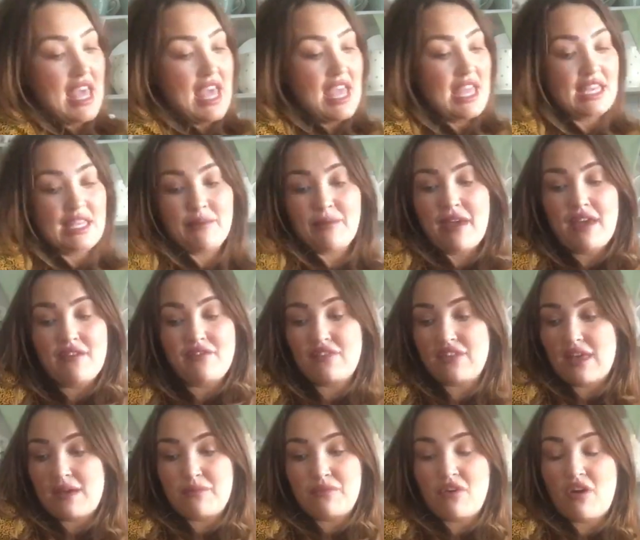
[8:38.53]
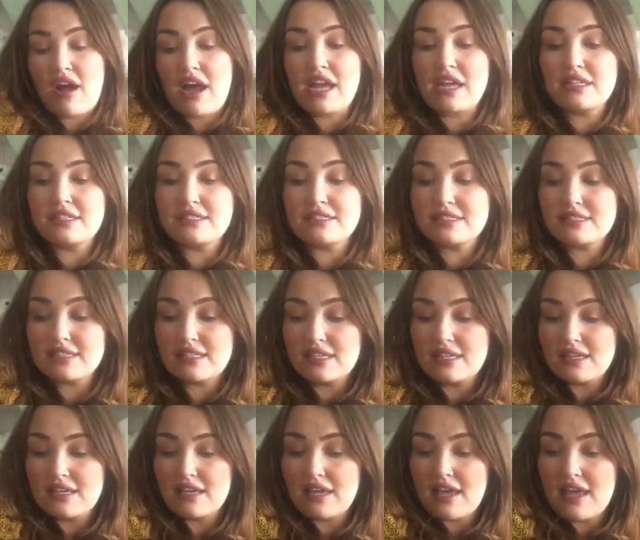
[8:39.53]
anywhere for that price.
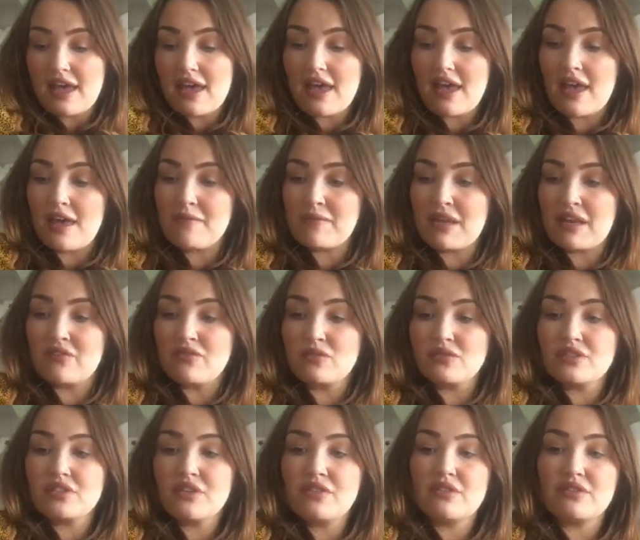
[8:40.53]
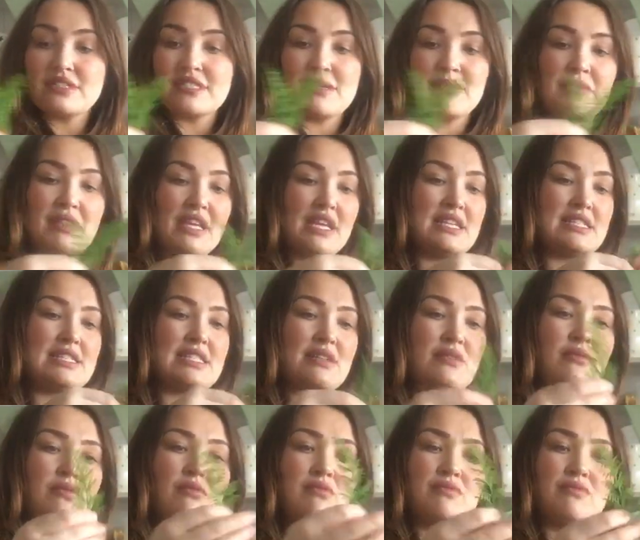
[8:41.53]
Um, and I've also got some of these
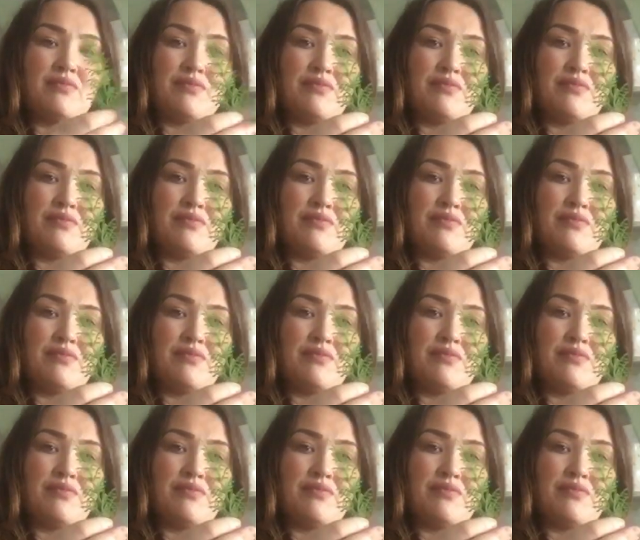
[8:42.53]
little